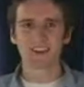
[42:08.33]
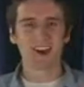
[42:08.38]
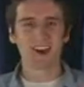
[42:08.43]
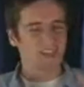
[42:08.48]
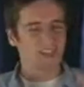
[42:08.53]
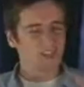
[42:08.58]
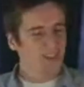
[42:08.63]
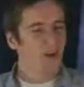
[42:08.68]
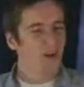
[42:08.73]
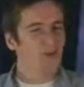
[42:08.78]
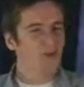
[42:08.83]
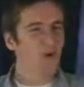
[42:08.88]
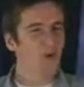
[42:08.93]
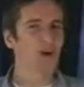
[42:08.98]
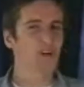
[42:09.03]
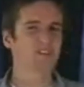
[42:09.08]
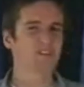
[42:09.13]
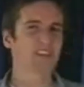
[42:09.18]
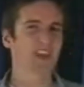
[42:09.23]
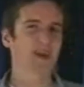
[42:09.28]
I love
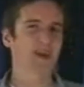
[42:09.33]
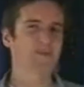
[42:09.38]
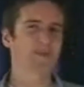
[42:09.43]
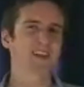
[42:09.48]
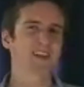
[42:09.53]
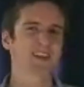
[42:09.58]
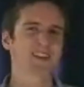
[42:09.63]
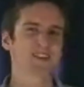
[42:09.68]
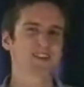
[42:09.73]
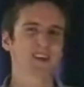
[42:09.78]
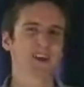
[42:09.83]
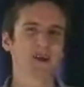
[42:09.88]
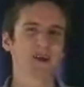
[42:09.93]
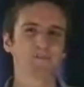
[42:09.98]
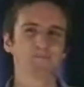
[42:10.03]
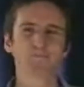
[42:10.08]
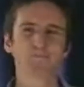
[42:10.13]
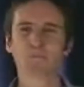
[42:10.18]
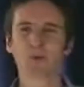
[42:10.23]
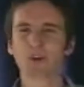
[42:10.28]
wall stab because
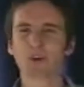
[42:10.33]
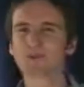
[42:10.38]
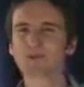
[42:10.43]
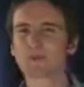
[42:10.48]
most